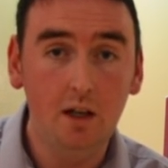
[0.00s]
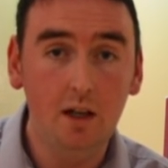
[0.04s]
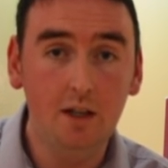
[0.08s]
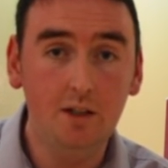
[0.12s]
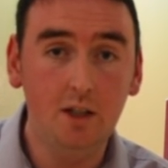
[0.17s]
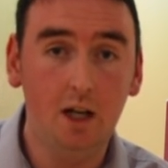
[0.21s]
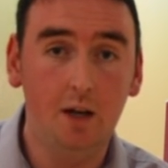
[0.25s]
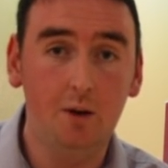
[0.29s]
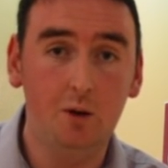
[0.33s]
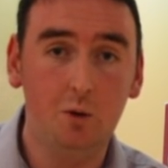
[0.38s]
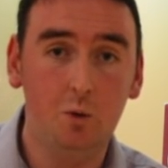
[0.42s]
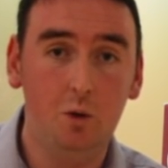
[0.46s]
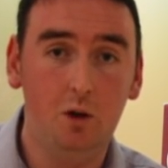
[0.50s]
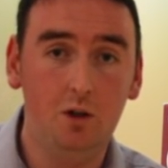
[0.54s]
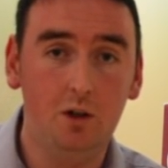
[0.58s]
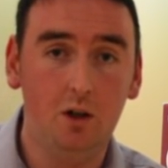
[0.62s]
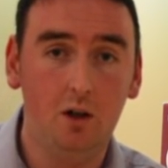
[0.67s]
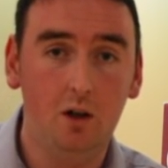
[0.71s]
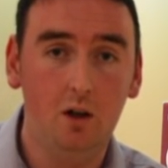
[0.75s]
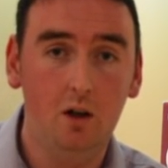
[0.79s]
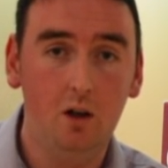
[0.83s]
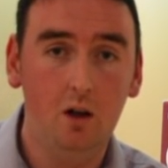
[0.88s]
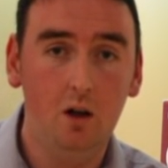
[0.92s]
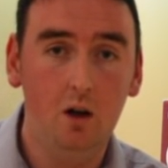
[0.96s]
into Irish Water.
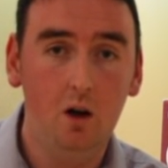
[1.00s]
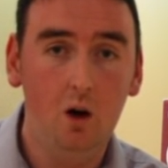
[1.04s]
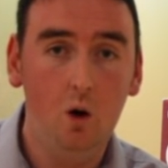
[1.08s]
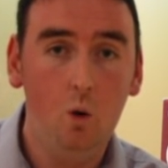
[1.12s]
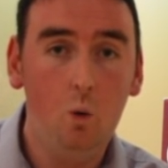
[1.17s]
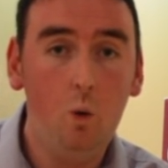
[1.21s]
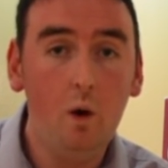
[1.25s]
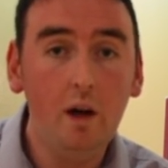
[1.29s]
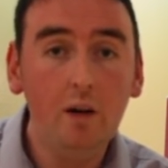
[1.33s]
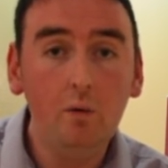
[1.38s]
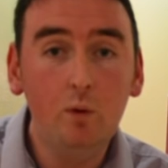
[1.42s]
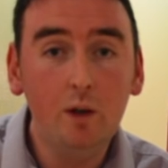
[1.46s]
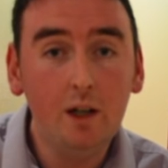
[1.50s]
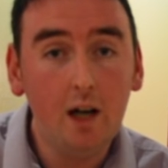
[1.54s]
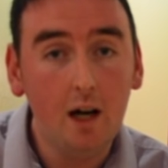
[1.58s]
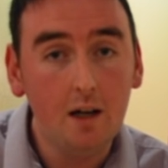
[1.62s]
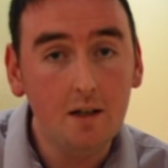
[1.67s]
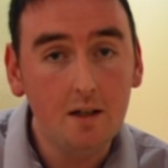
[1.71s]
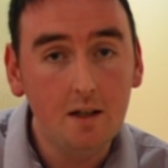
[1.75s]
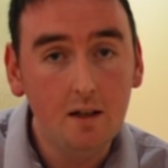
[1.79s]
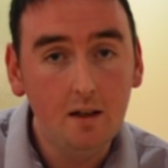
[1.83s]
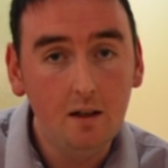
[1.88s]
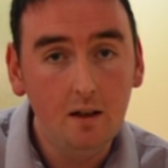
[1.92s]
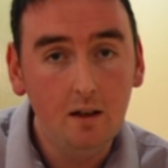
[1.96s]
What have we
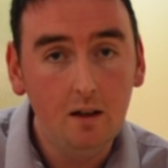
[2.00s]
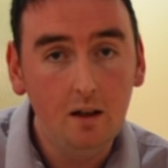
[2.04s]
got?